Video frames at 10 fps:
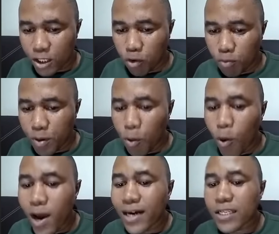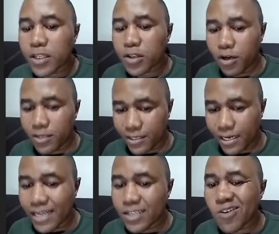to be well resourced
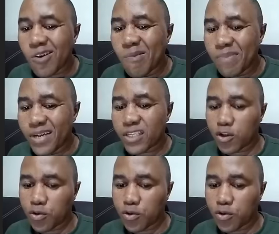as compared